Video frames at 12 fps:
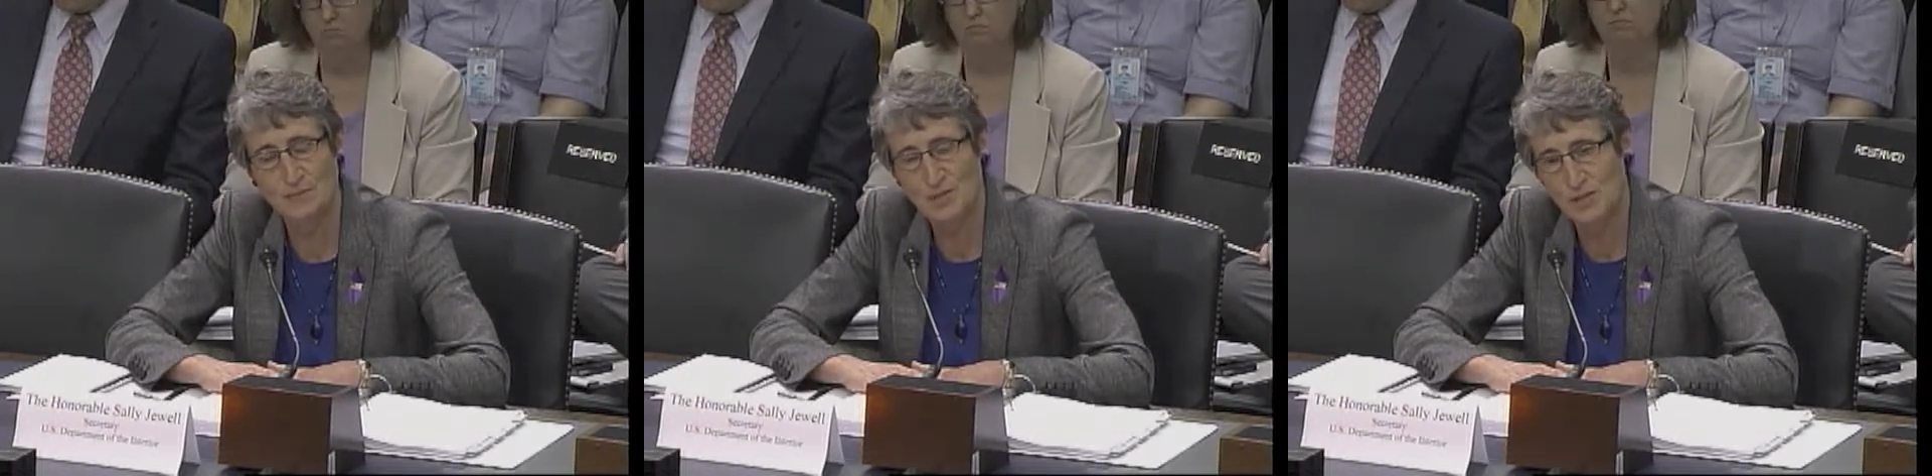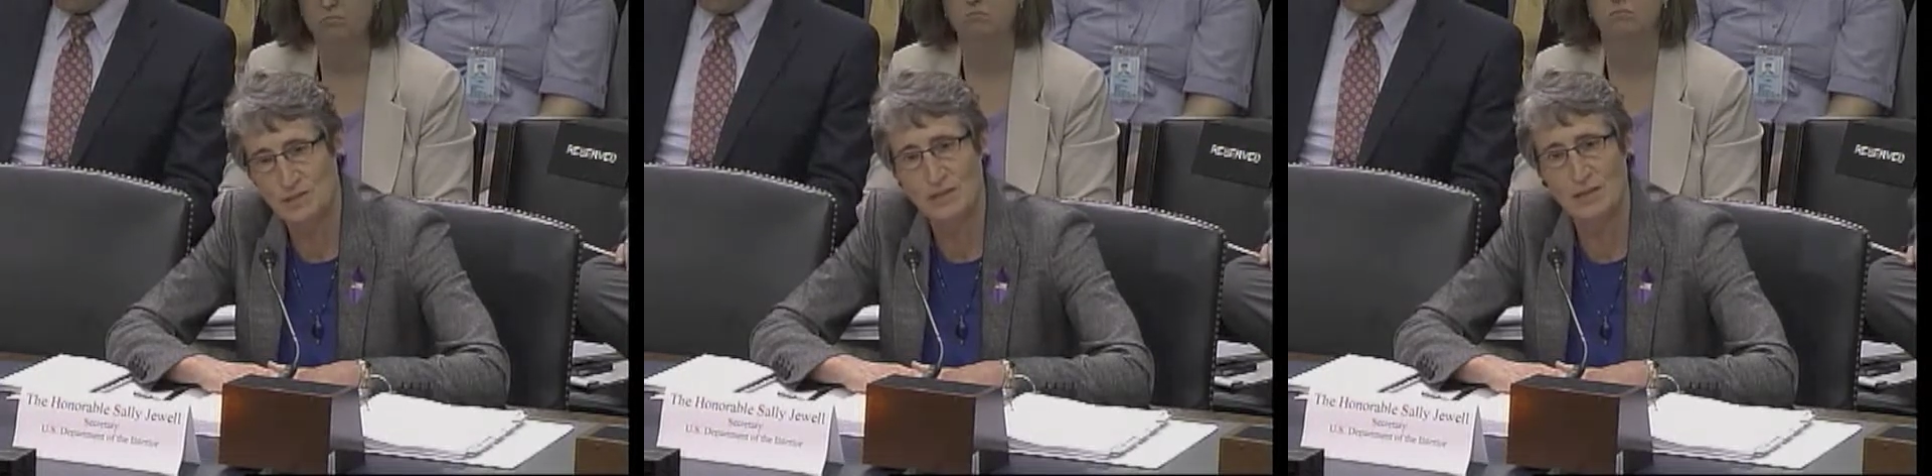I'm
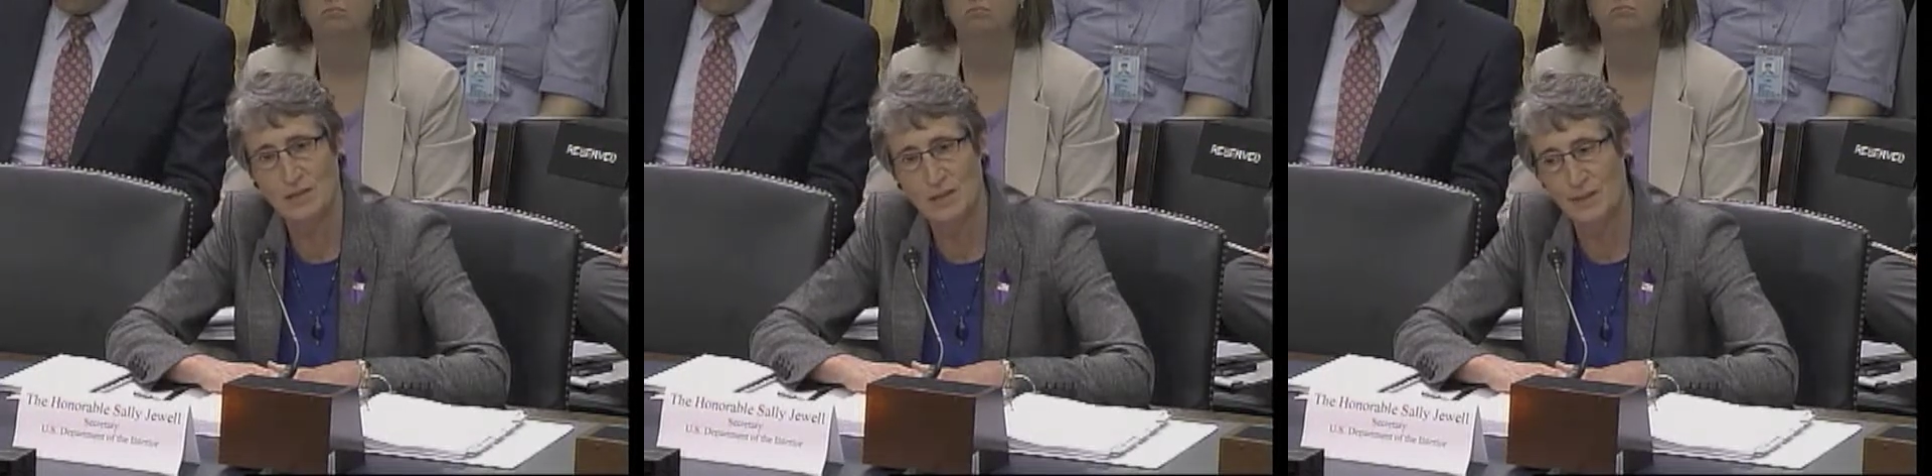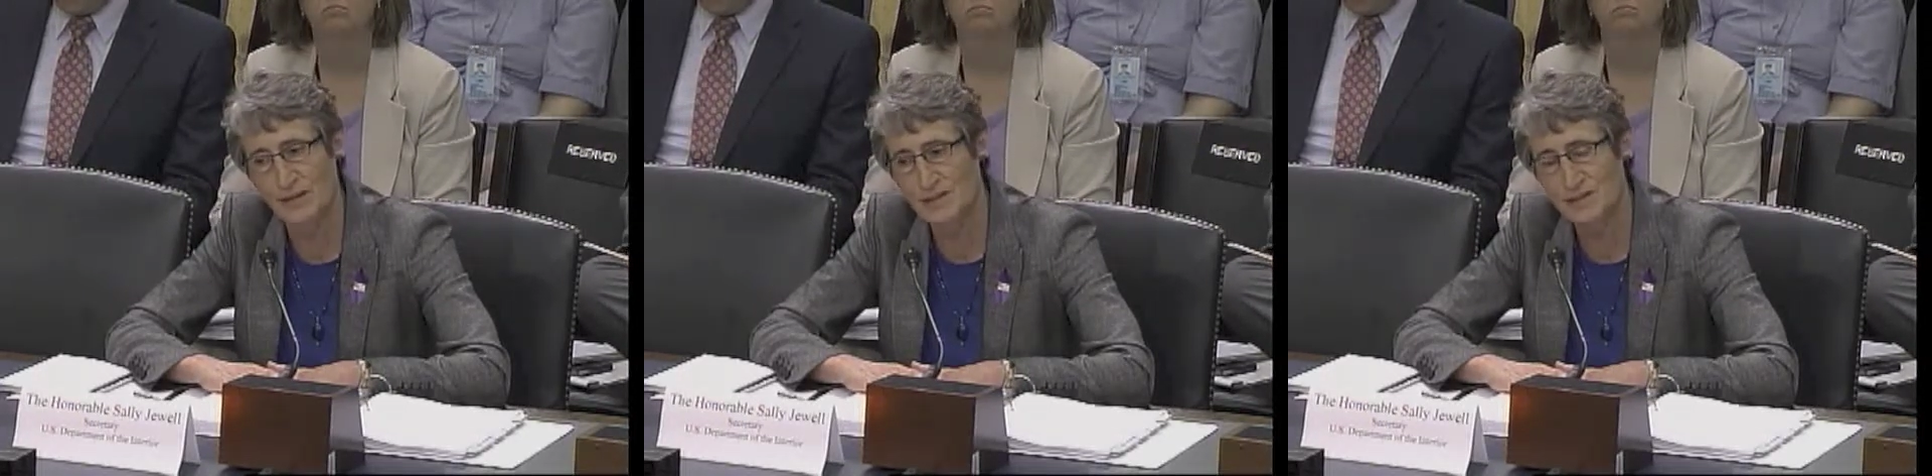certainly
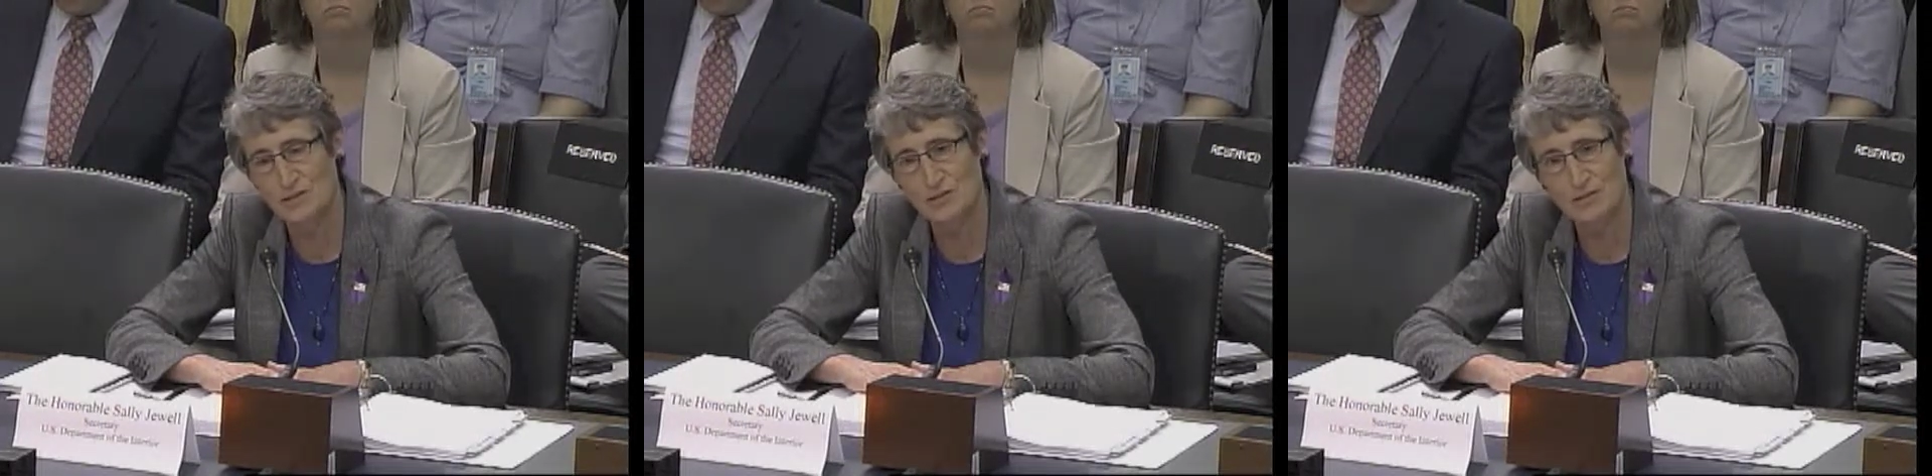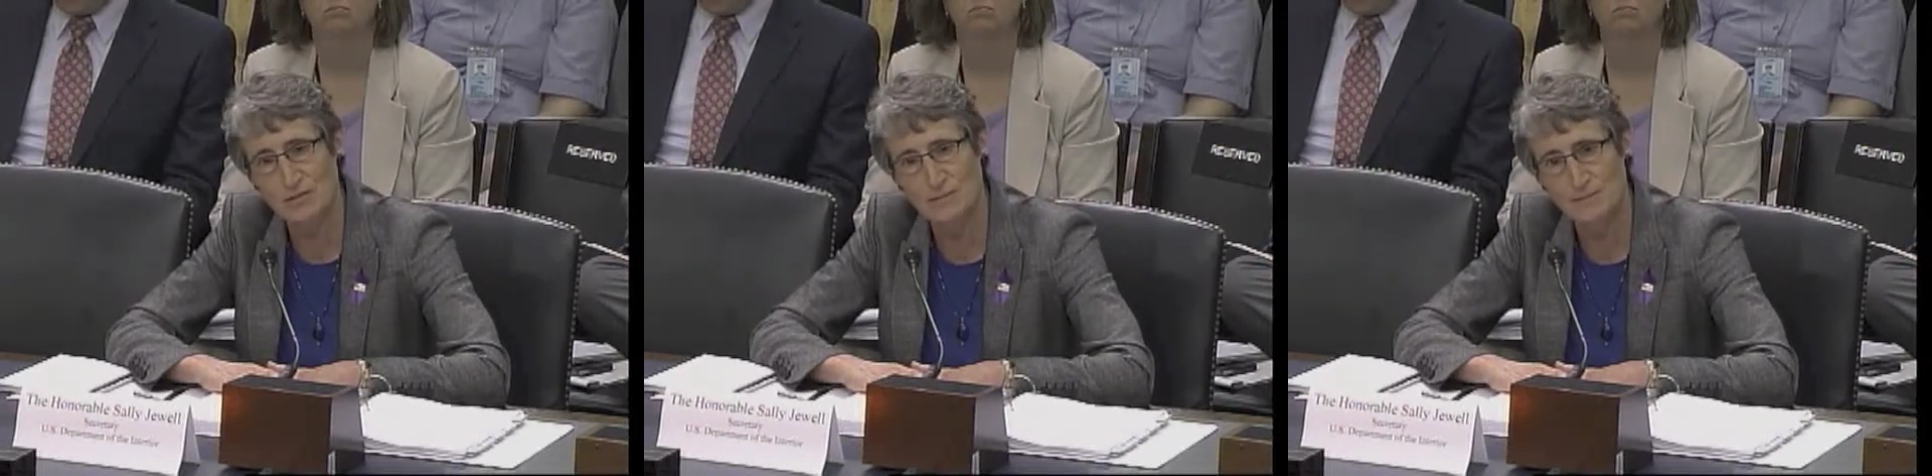talking about these
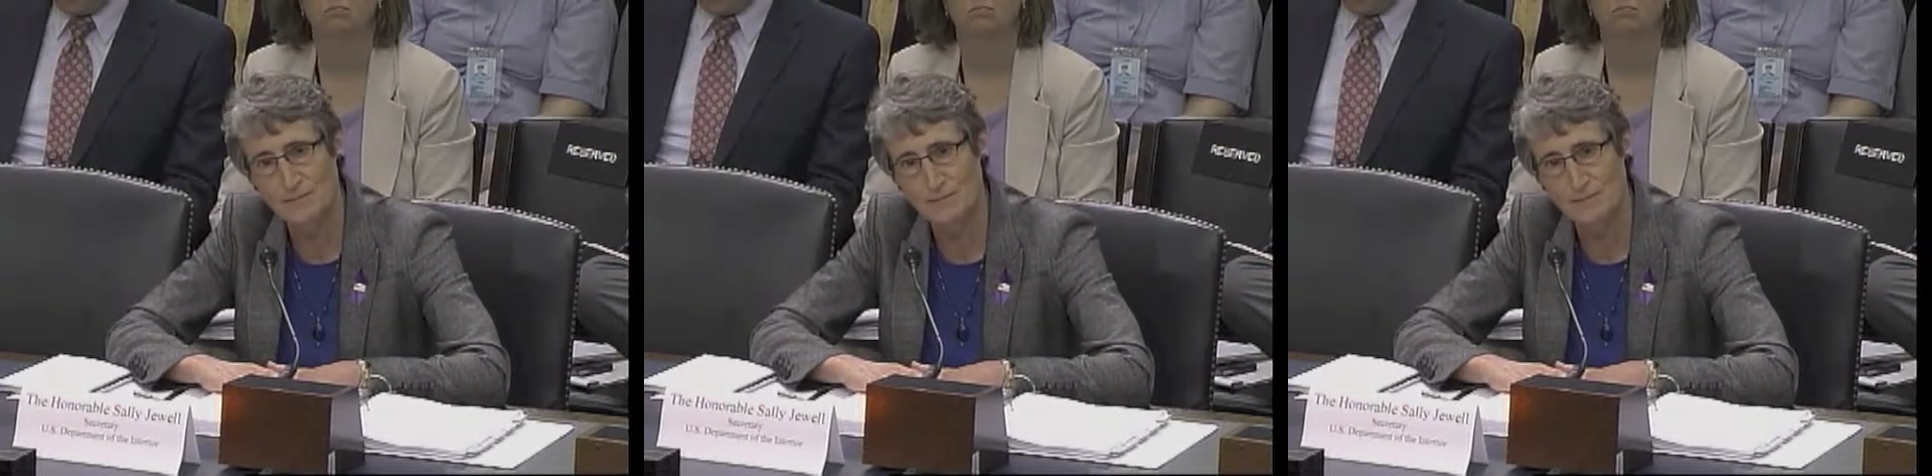issues.